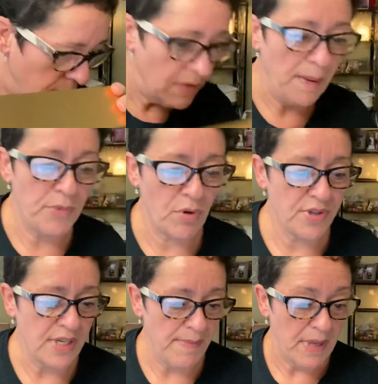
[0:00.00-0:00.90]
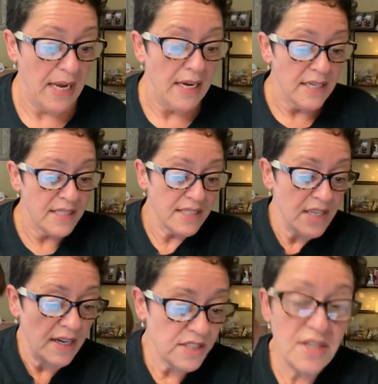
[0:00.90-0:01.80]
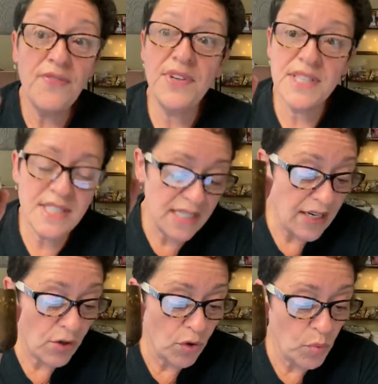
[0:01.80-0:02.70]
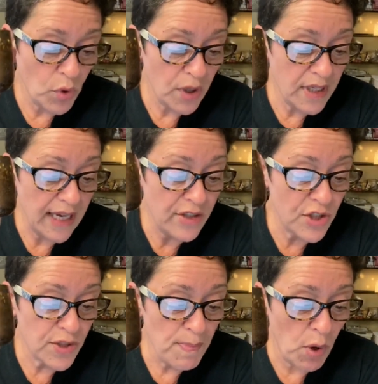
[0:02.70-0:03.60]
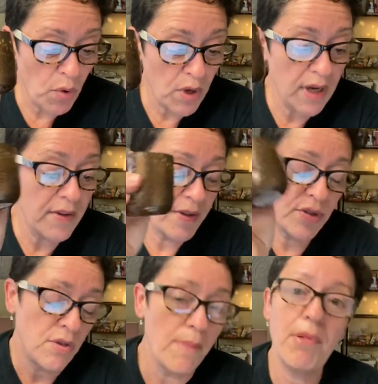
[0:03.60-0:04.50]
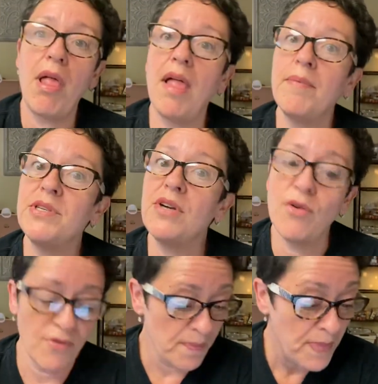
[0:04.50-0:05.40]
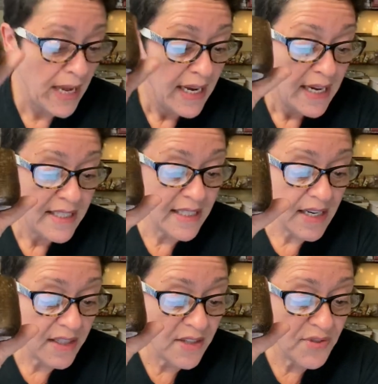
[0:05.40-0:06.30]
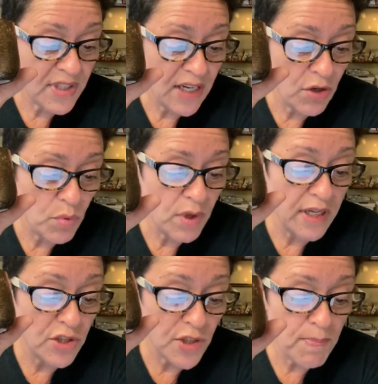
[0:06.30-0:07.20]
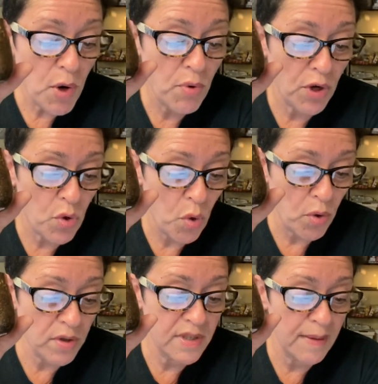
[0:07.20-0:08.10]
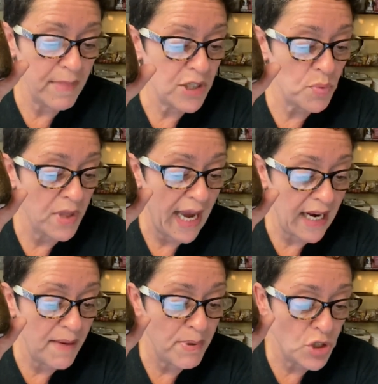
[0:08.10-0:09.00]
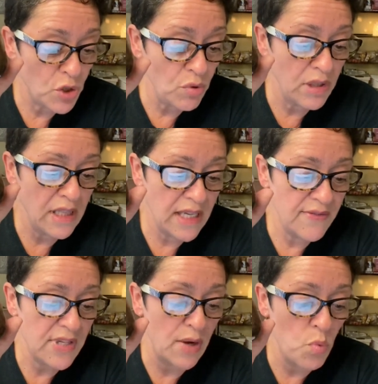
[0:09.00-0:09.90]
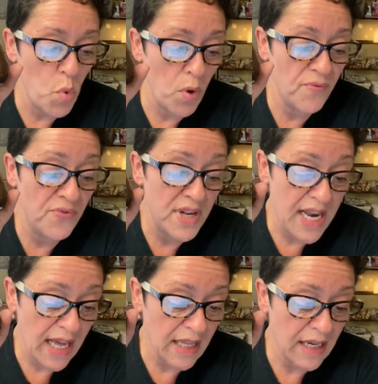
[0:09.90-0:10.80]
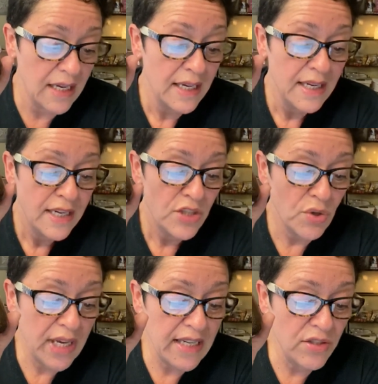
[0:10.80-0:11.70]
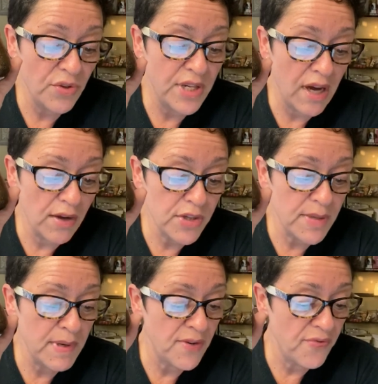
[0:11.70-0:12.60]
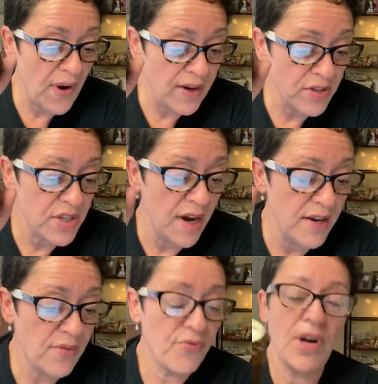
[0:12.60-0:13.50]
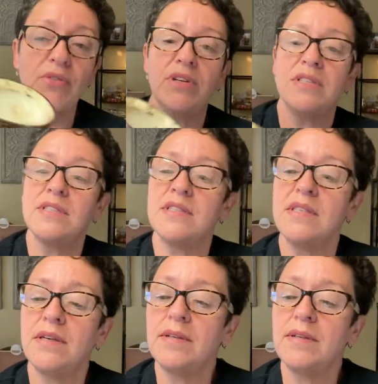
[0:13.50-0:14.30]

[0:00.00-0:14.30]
Yep, they're all the same. Seductive cedar wood and smoke, uh, let me start over. Seductive cedar wood and smoke accords mixed with heady patchouli leaves and warm vanilla to kindle the ultimate fireside fragrance.